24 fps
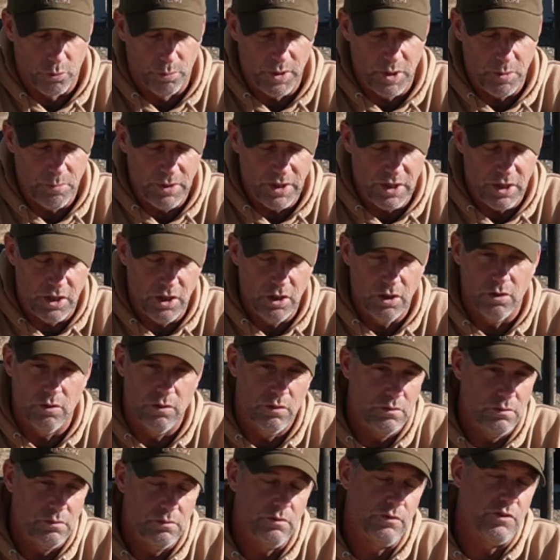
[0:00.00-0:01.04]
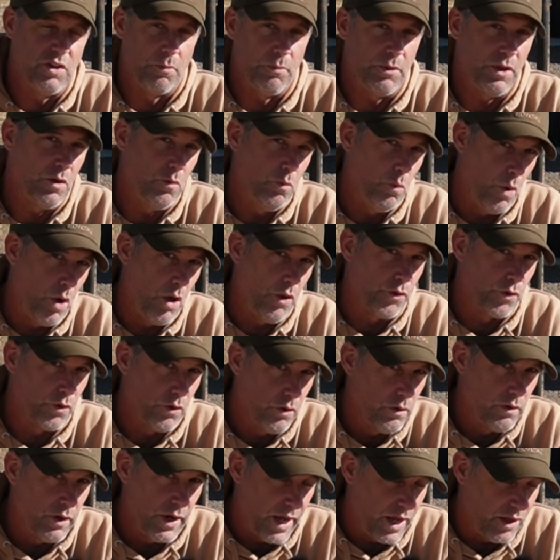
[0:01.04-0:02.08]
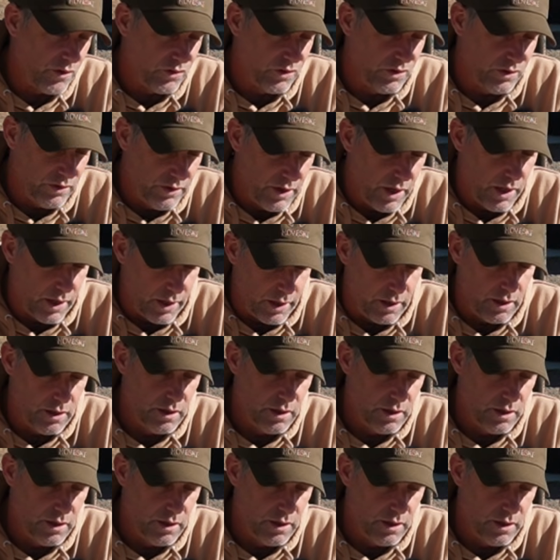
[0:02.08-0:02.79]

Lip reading: PPQ, something Walther hasn't done.